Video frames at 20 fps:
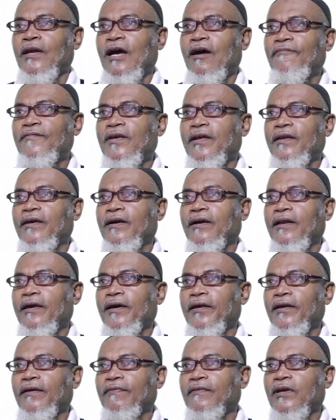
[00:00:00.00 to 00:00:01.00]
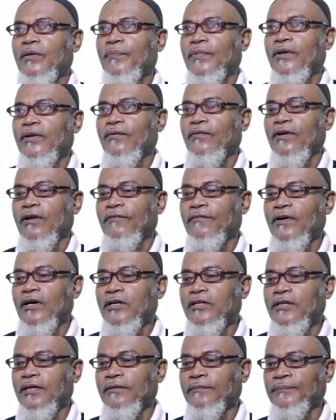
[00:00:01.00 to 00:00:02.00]
After declaring that particular
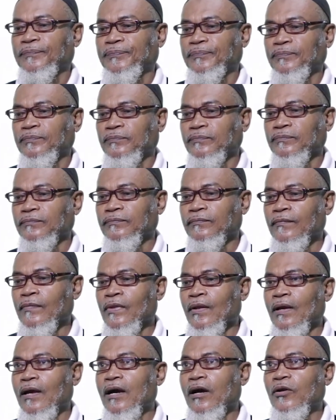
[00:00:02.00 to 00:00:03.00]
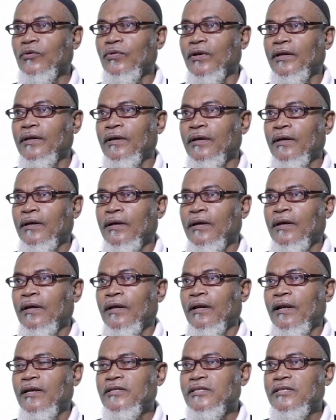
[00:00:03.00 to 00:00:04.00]
function, actually
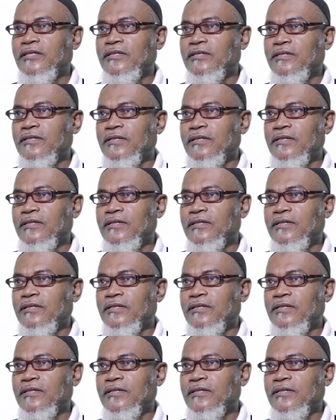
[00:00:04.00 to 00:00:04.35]
let's